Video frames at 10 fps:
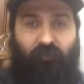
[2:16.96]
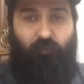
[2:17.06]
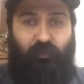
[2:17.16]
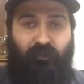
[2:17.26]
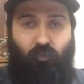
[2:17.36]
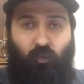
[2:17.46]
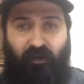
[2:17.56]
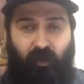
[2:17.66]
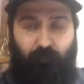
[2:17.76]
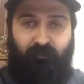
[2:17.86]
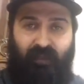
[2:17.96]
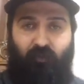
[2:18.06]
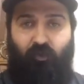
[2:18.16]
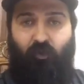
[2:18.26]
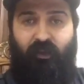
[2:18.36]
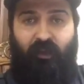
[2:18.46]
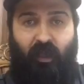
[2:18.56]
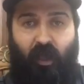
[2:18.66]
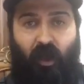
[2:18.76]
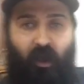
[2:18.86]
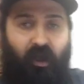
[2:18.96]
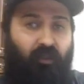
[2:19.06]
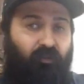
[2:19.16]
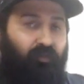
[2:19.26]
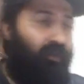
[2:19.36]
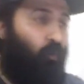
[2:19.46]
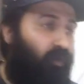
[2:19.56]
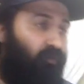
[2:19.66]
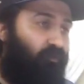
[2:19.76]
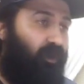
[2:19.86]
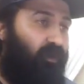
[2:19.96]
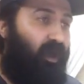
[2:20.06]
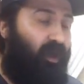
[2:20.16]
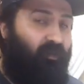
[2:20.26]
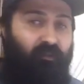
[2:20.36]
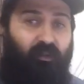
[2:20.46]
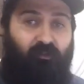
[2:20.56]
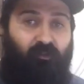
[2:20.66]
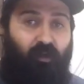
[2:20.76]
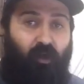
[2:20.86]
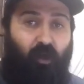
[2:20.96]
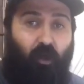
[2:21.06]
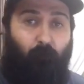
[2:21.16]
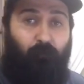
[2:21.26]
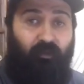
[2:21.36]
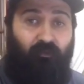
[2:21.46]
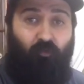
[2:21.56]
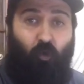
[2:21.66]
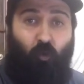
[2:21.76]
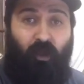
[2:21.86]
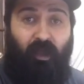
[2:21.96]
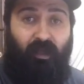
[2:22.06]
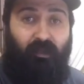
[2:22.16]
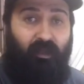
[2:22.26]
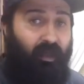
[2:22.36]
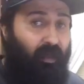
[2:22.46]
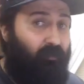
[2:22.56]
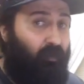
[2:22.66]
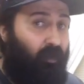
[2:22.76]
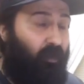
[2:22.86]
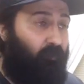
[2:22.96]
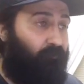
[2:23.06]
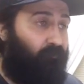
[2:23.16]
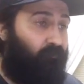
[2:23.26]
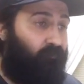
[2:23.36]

So please go ahead and up, download it. Uh, another thing I want to say, guys, is uh, please go ahead and um,